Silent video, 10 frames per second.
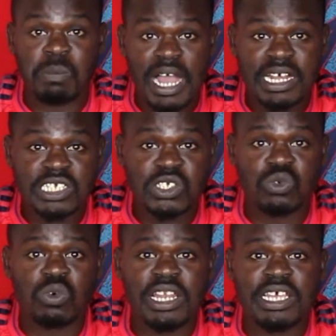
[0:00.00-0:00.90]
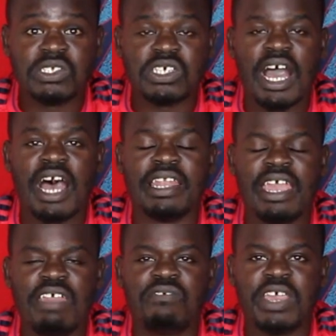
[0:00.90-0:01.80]
managed to clinch an
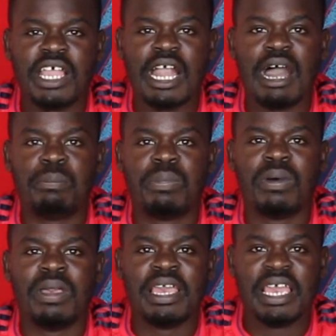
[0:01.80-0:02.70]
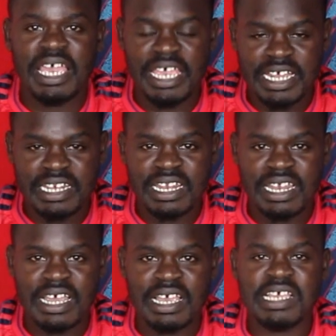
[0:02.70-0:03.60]
FA Cup in
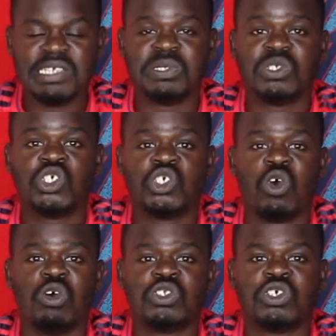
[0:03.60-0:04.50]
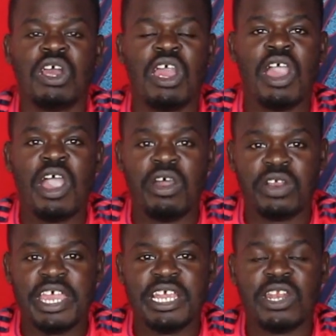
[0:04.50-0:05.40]
his short
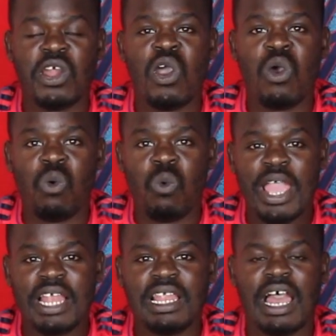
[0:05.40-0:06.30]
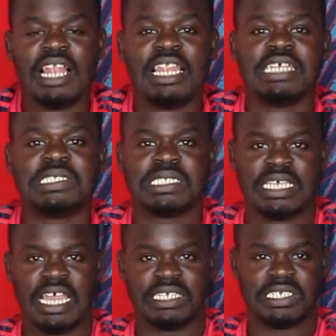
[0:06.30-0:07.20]
reign. Well, uh, let's
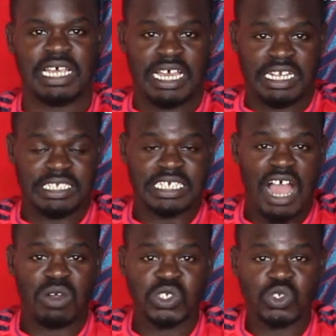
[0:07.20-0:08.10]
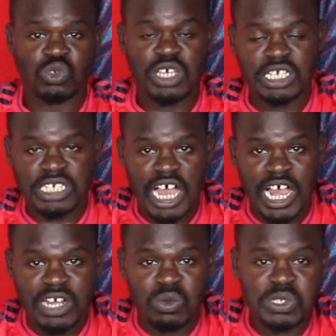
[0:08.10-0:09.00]
get down to it.
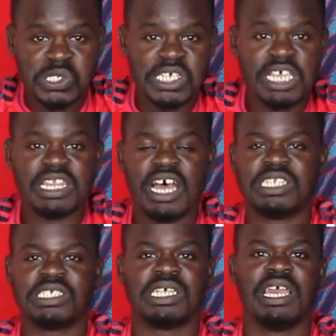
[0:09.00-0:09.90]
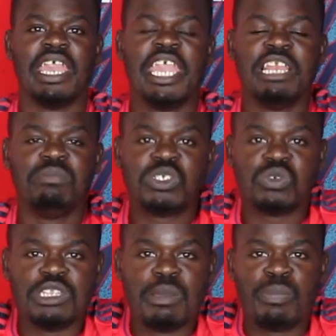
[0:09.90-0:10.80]
And we see that in
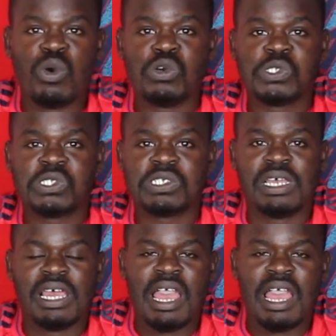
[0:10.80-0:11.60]
between the posts,